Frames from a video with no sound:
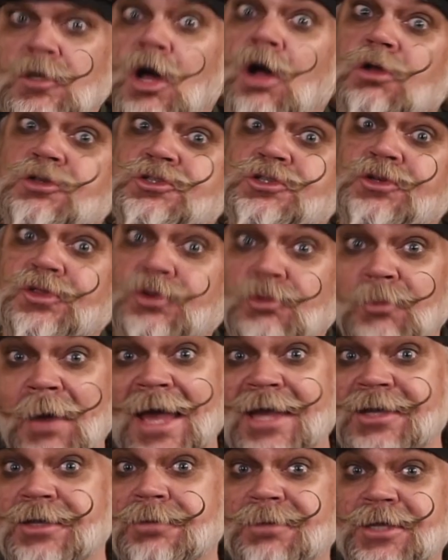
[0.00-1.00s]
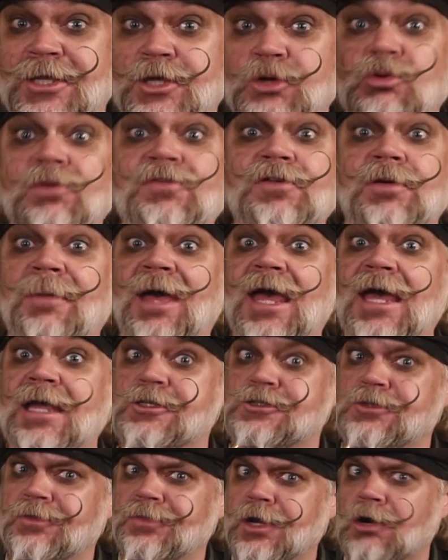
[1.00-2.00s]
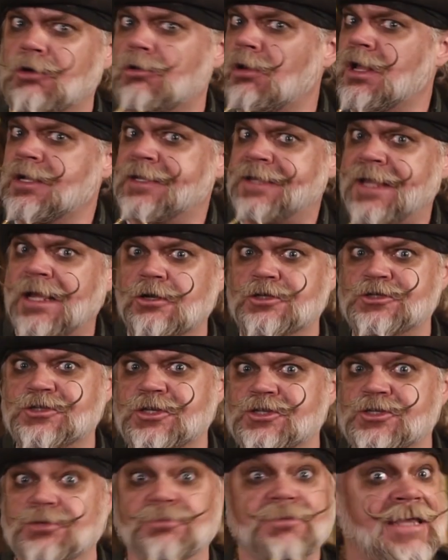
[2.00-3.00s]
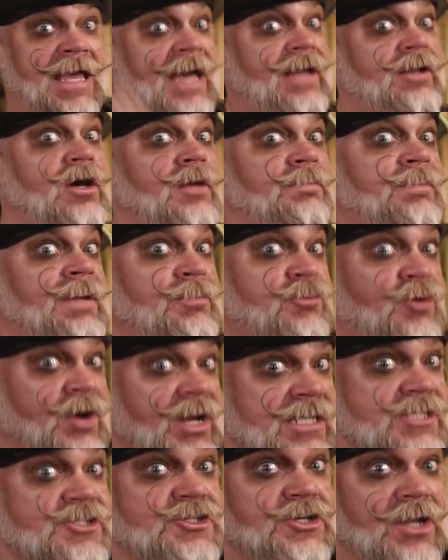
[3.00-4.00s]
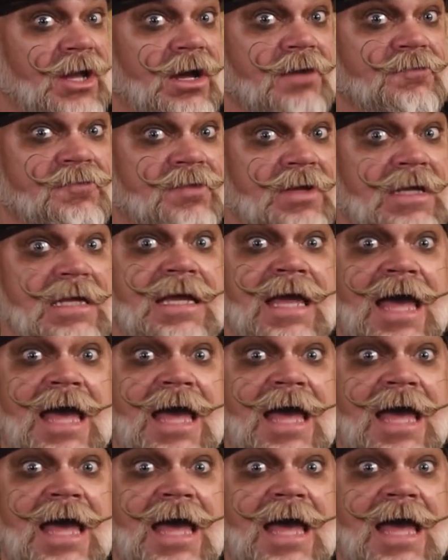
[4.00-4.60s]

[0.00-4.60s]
Also, the random queue of commands on their rondel system cannot be praised enough.